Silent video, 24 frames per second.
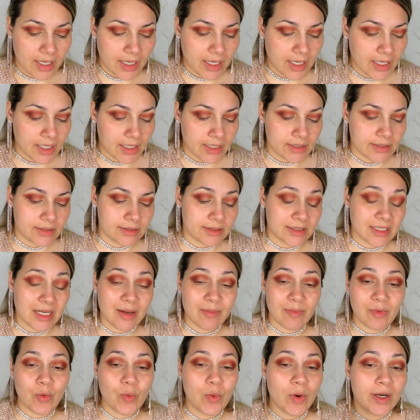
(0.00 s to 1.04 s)
And
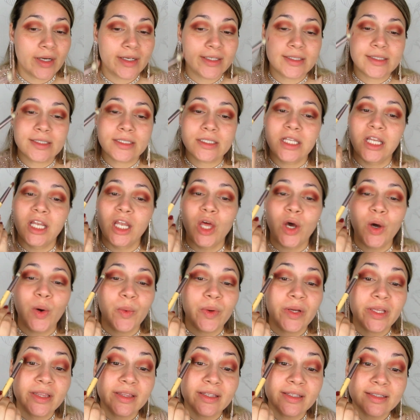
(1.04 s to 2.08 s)
I'm quite slow
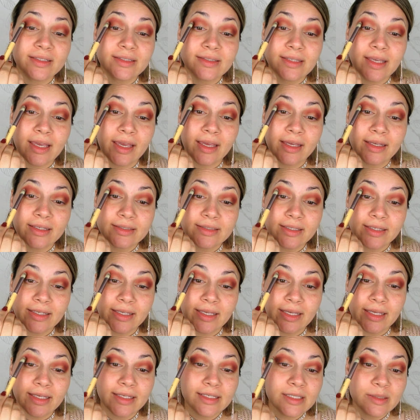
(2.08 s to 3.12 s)
in this case, I
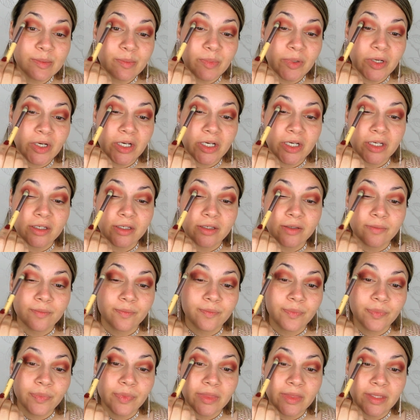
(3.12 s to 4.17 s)
guess, but
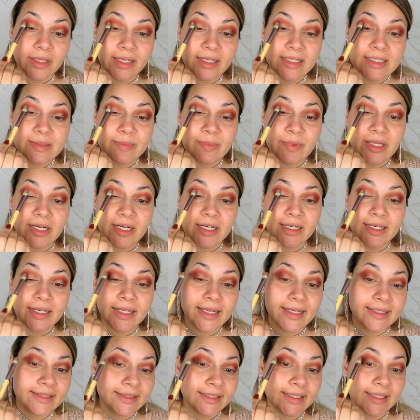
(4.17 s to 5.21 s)
it's better
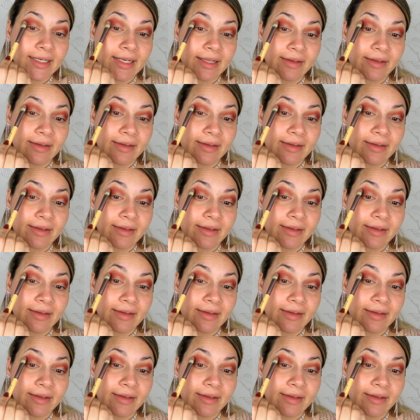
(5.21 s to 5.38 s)
late than